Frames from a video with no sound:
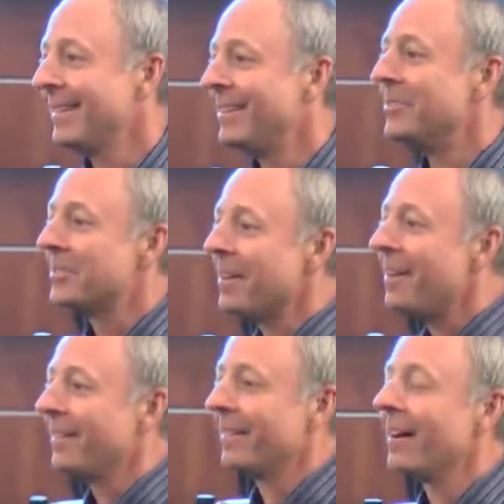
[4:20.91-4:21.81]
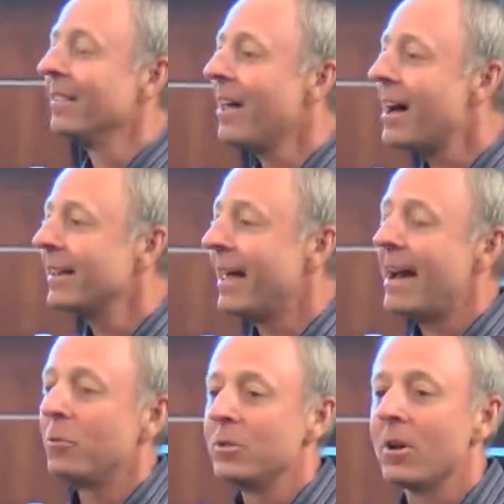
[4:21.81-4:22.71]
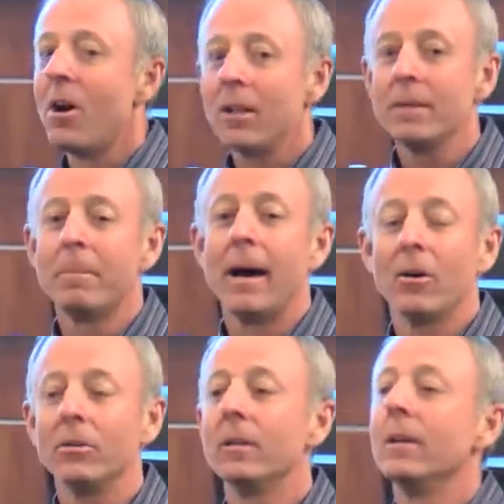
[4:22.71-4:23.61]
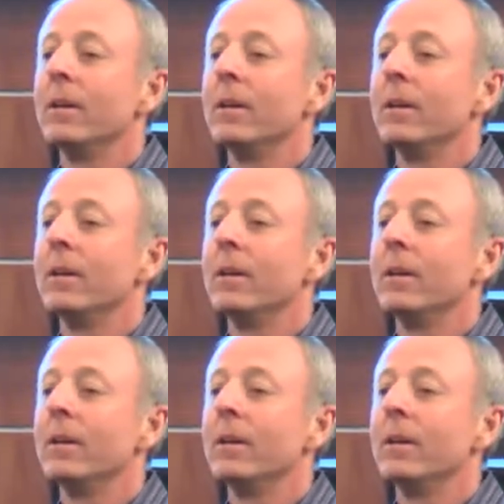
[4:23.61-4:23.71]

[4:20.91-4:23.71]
You saw a lot of that was all about